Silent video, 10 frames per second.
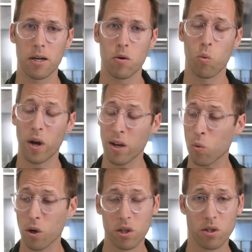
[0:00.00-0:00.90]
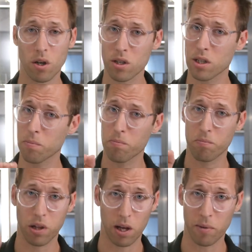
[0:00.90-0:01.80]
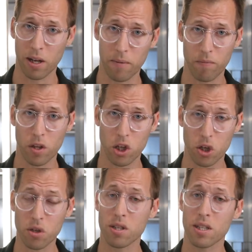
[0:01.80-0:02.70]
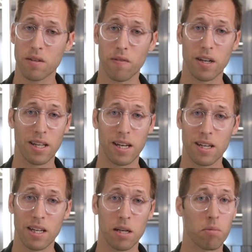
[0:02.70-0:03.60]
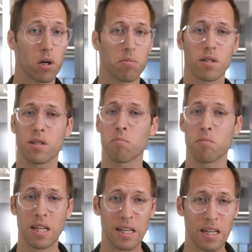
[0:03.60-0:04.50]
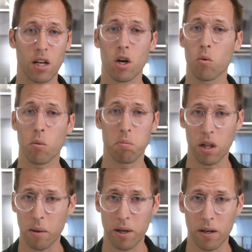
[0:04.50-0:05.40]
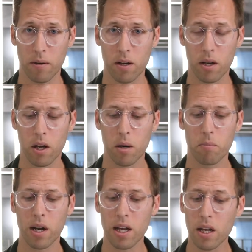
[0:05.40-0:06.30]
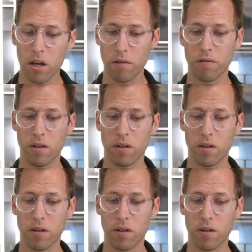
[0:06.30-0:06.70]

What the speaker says: when work starts to plummet, your sense of identity and purpose and meaning will plummet. But if